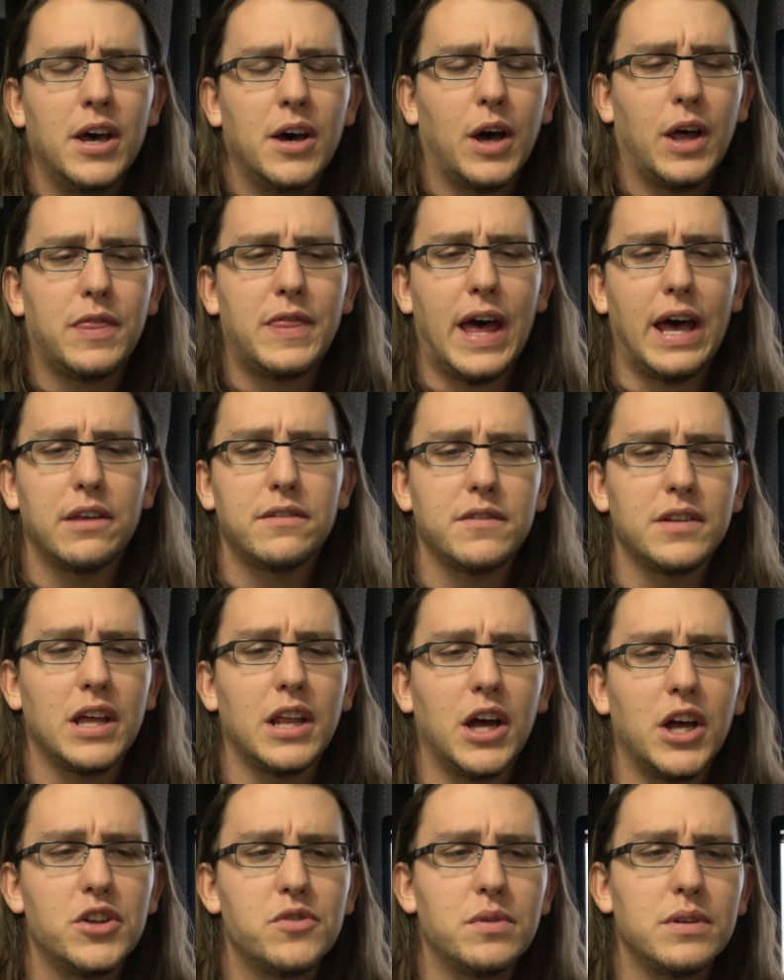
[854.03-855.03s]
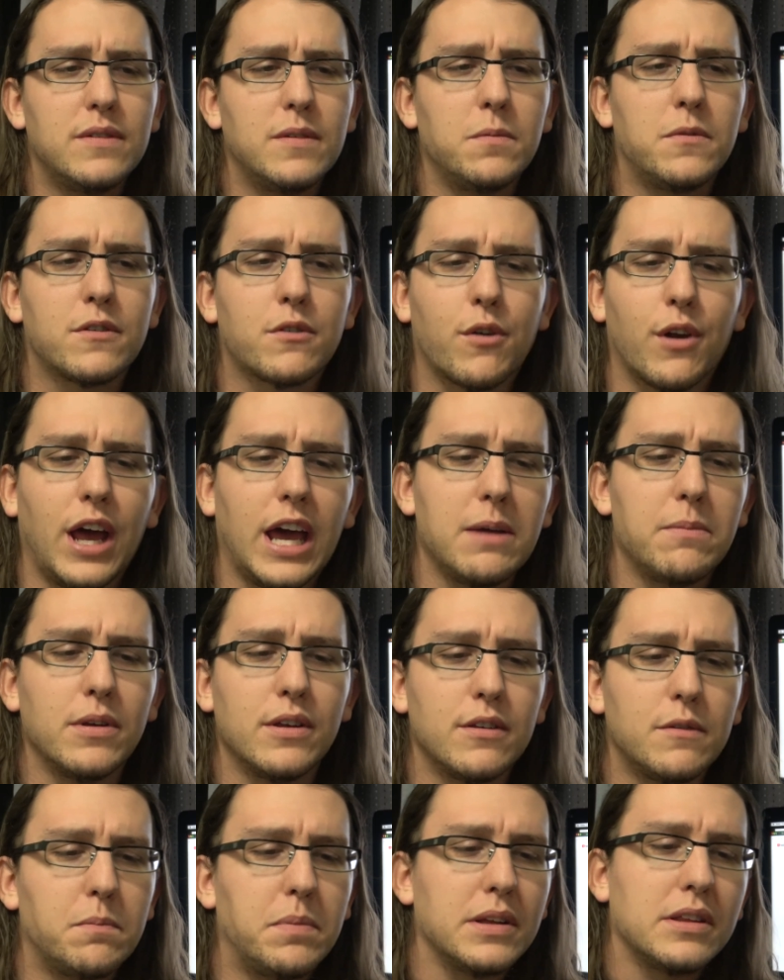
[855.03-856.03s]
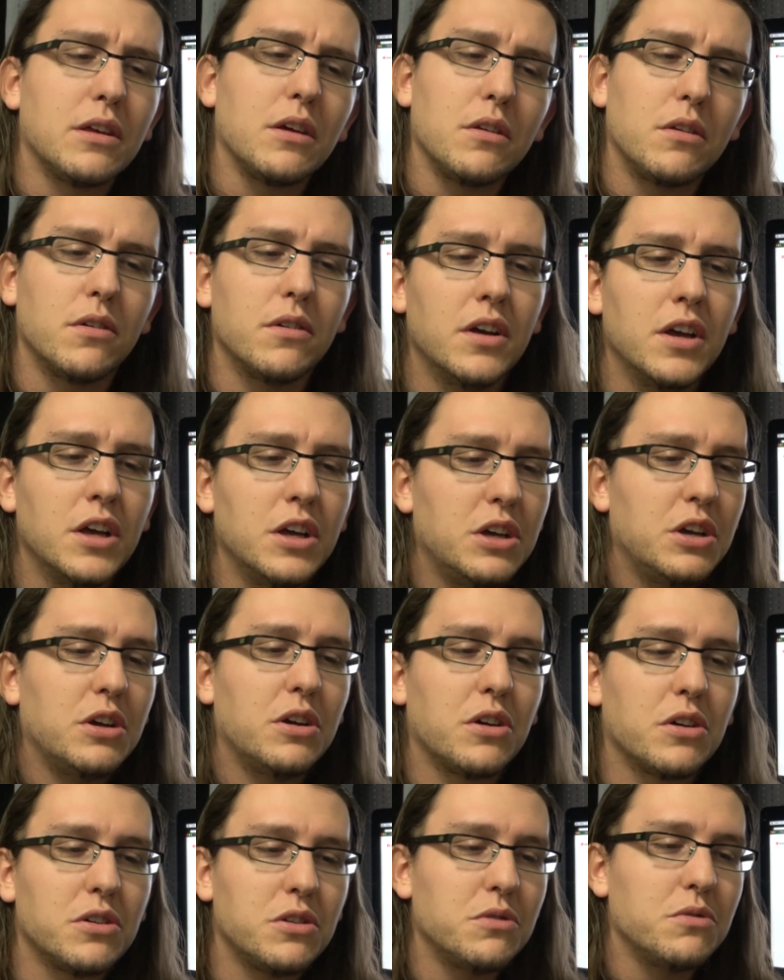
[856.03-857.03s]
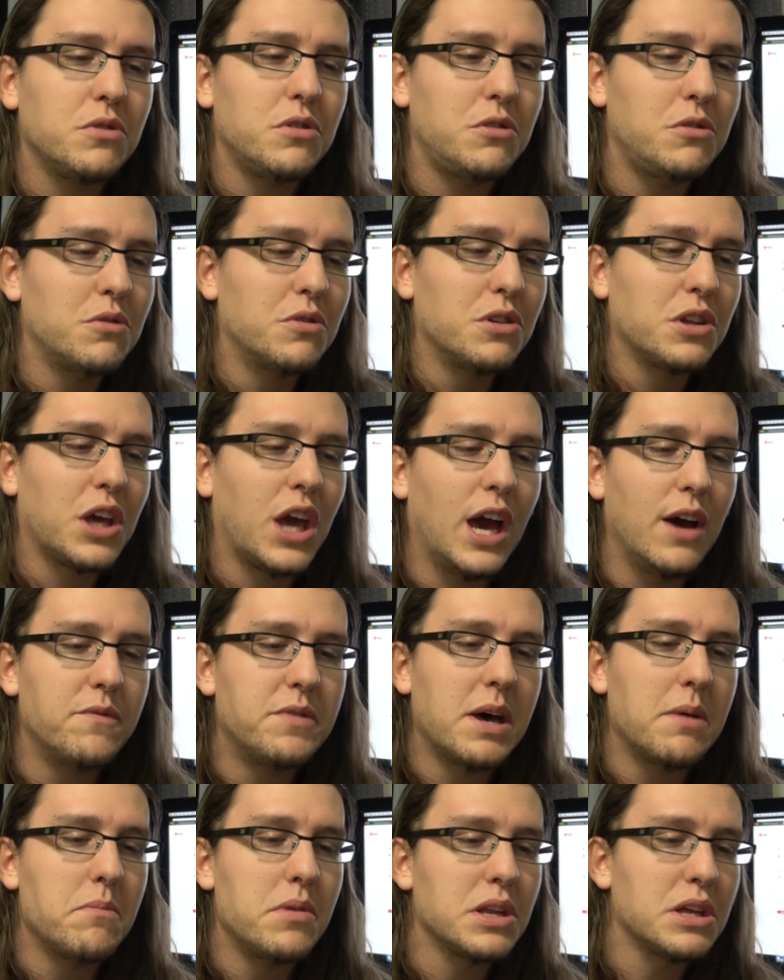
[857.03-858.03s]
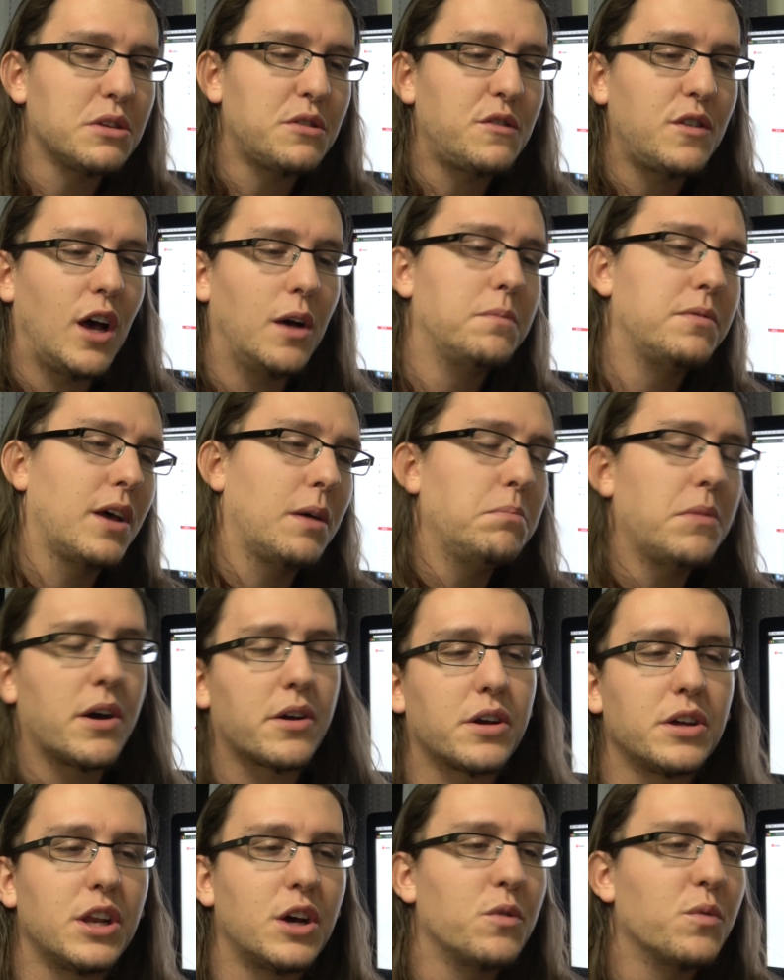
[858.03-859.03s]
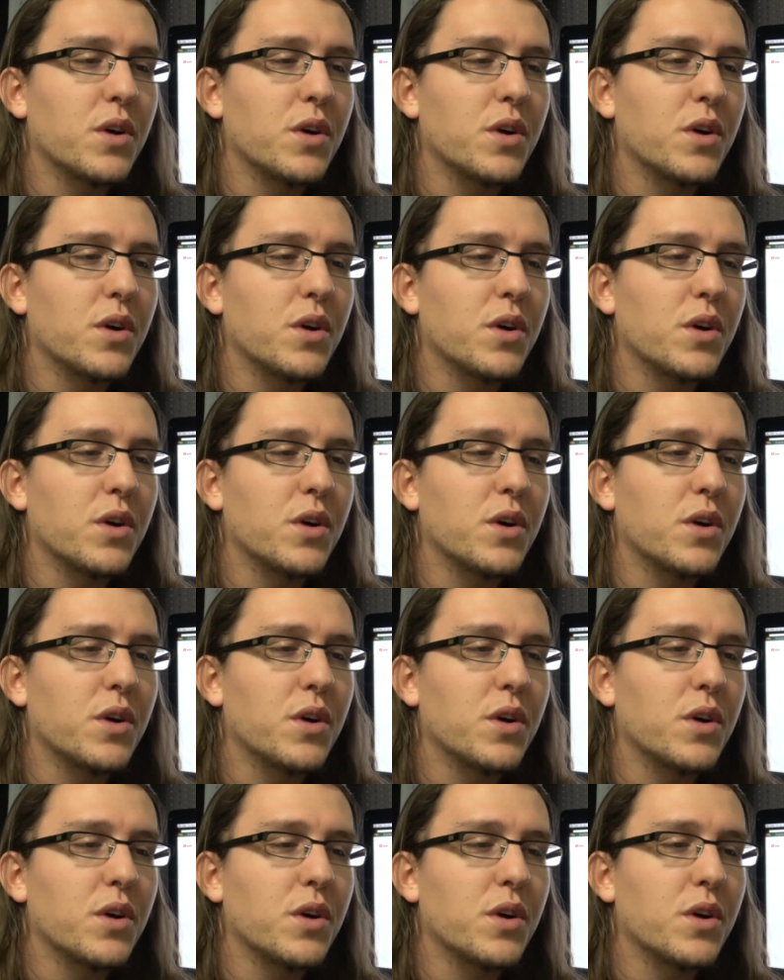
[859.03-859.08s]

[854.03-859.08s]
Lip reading: 1,800 subscribers, but you only have that many subs. I'm not going to